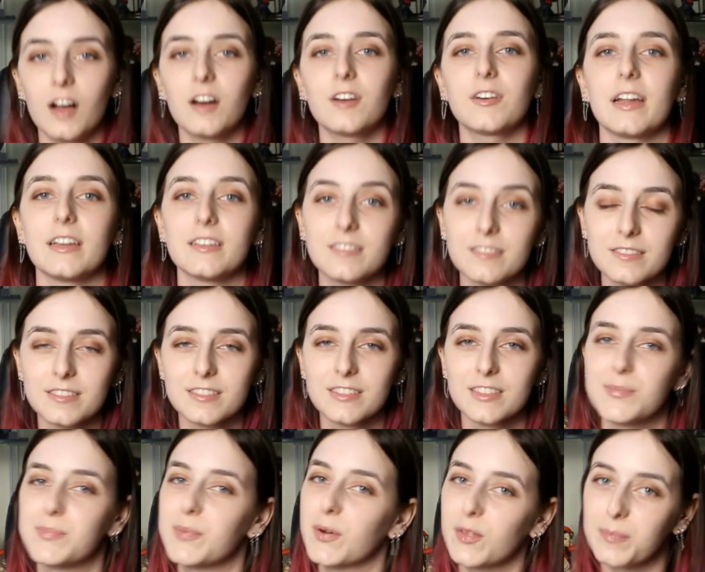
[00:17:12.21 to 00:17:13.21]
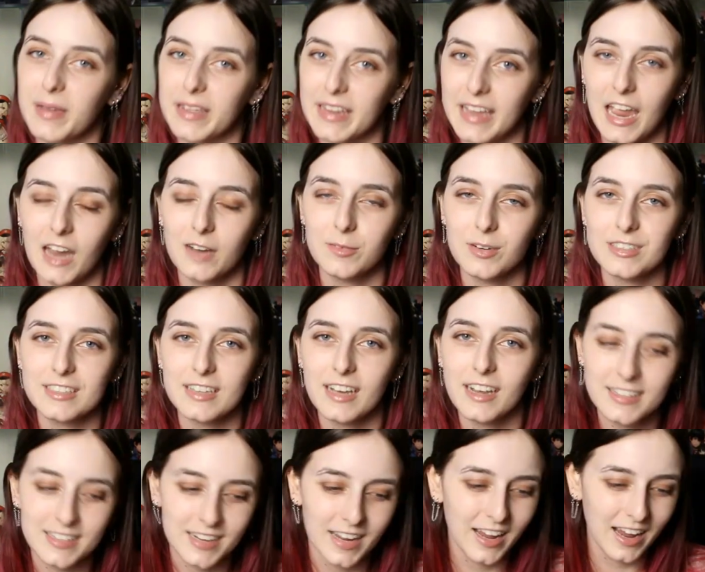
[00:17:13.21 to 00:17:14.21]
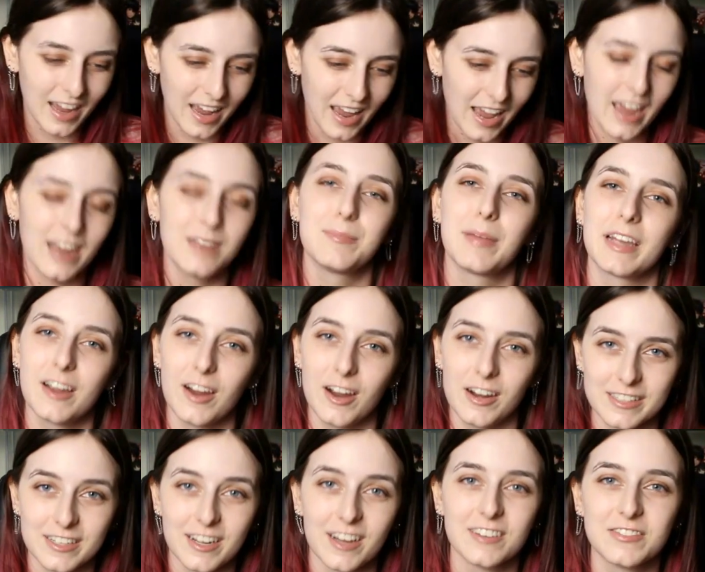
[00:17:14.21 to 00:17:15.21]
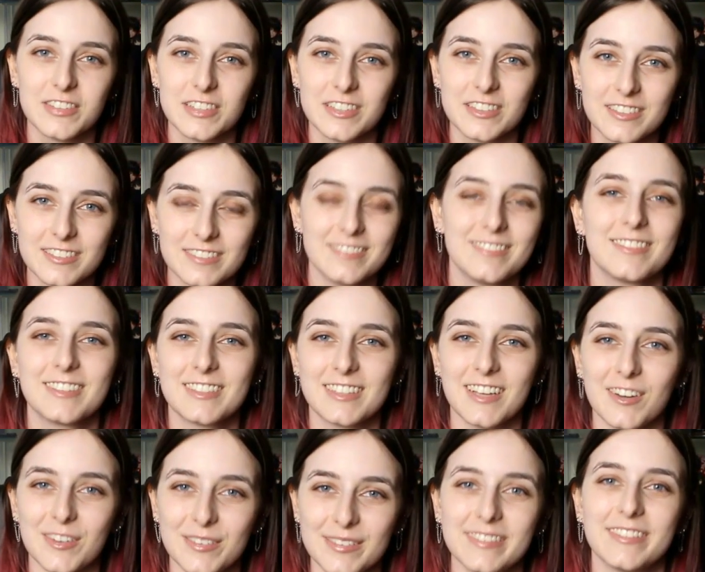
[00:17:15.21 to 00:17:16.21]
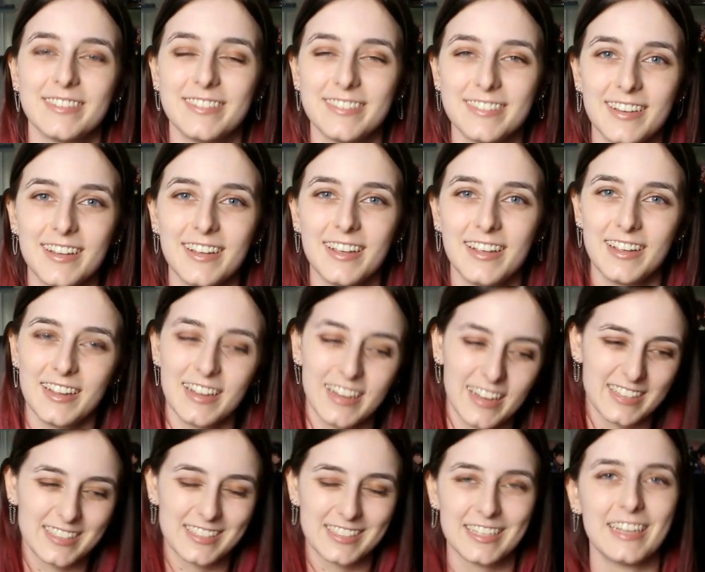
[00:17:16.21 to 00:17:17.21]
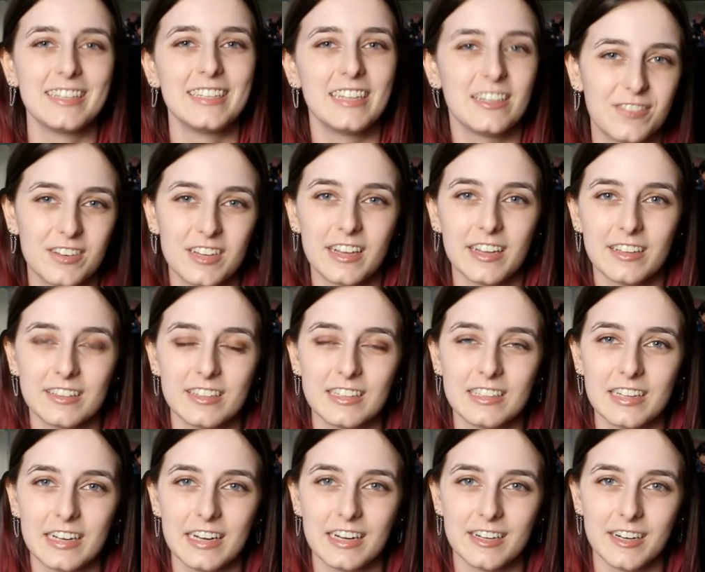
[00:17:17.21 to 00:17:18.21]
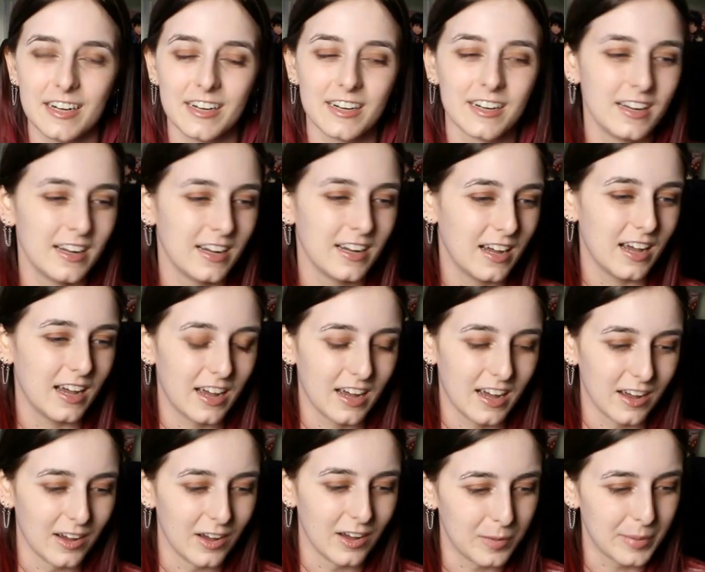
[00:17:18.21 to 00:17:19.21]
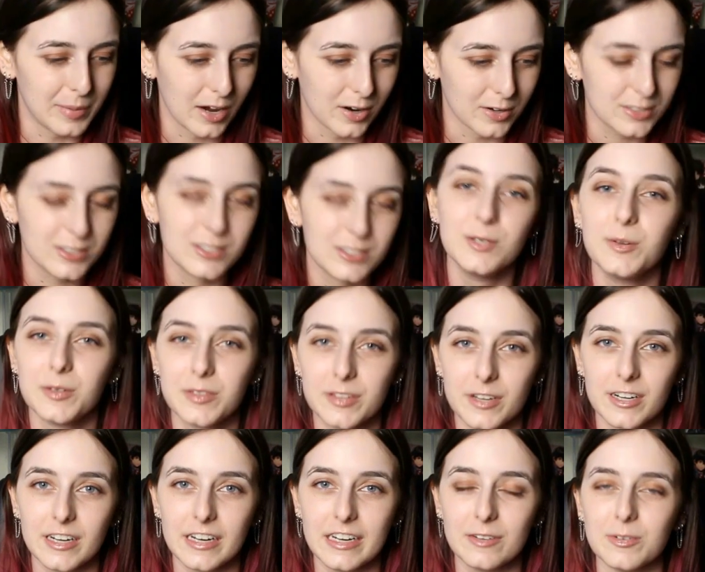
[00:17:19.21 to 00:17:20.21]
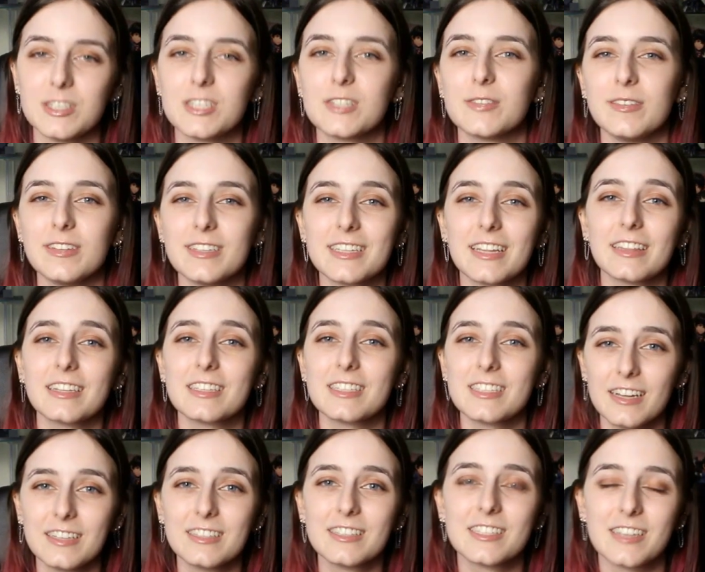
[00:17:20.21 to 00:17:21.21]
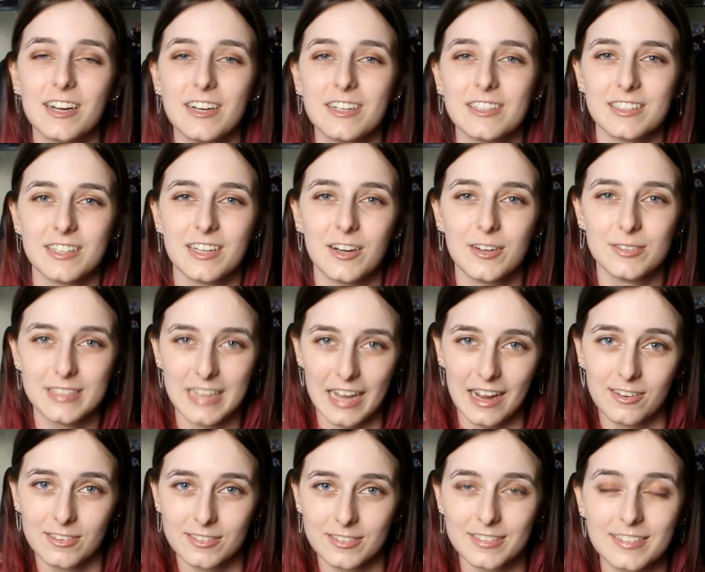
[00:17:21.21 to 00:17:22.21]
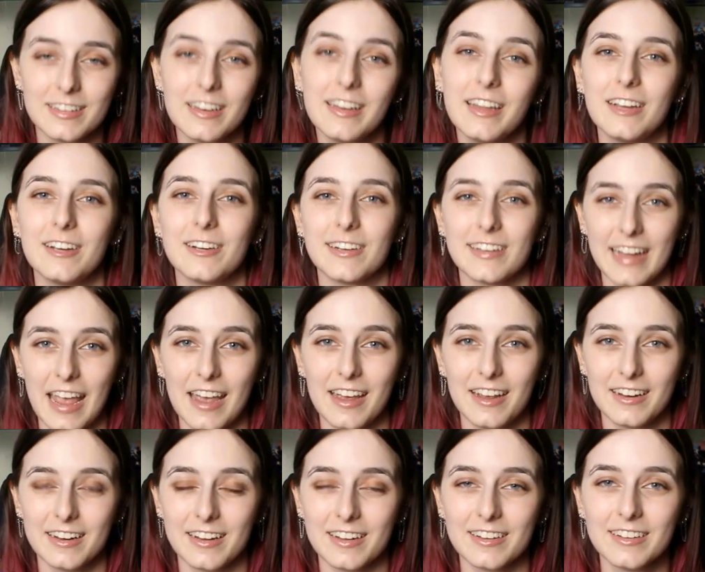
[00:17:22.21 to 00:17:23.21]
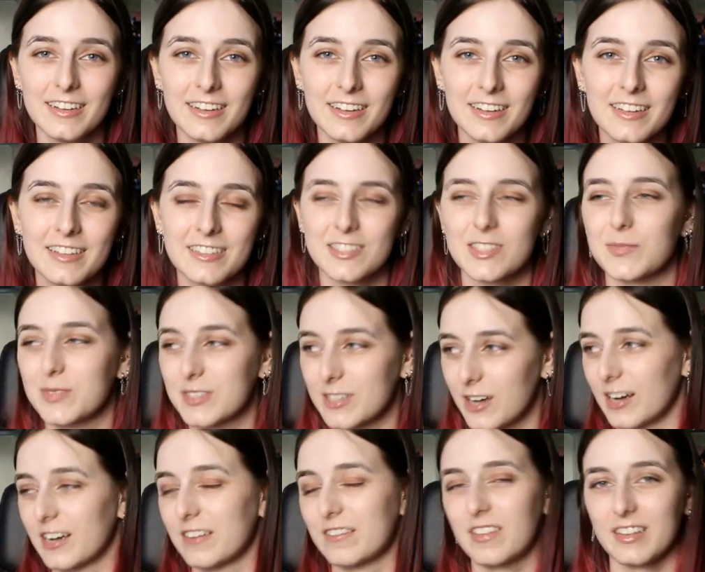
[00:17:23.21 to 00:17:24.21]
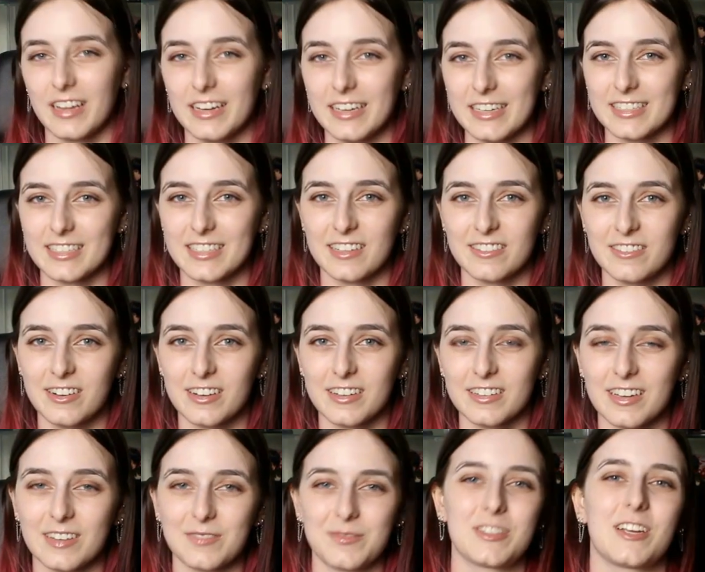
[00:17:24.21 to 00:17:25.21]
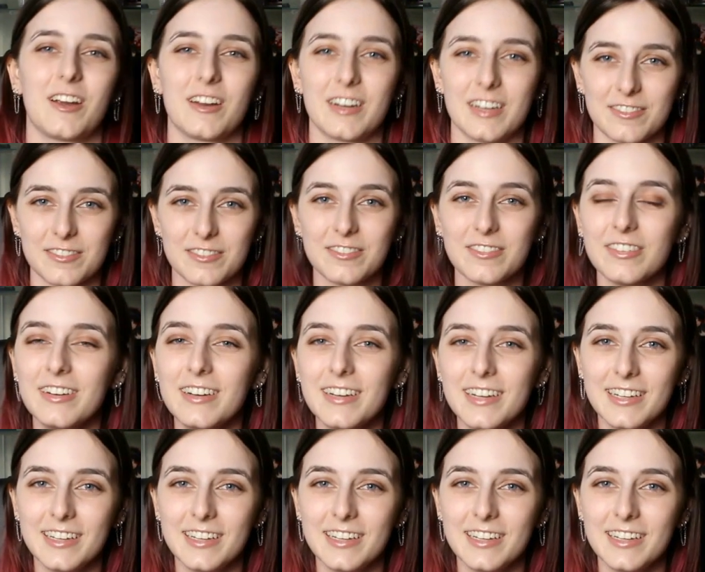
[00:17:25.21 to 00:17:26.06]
Alright, so both my camera died and my card got filled. So, significantly later, about 2:30, which means that the sun started to go down here in Canada. So I'm sorry if the lighting's different. I'm sorry if